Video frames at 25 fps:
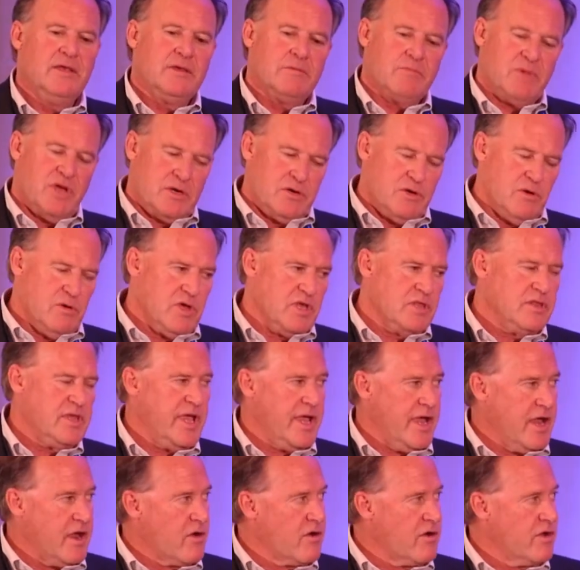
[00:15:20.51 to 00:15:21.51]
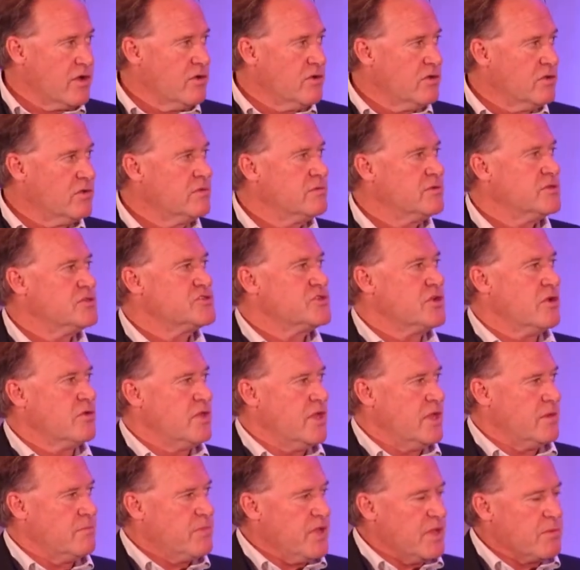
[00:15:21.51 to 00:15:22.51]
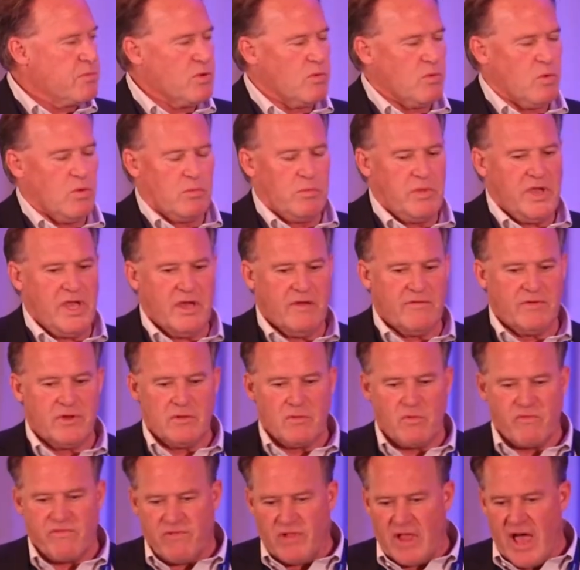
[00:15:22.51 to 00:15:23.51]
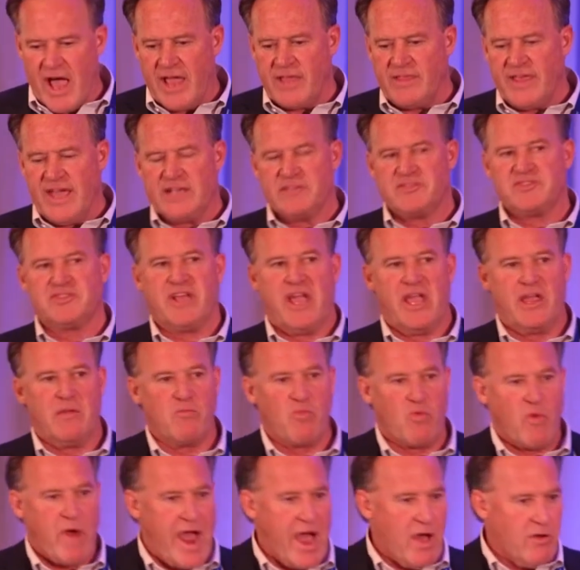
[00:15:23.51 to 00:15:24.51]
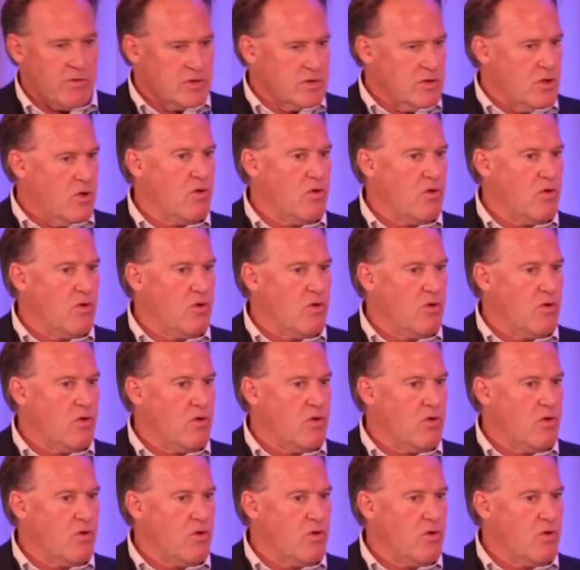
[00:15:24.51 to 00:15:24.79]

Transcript: but doing the aerial so that people will be able to fly that same route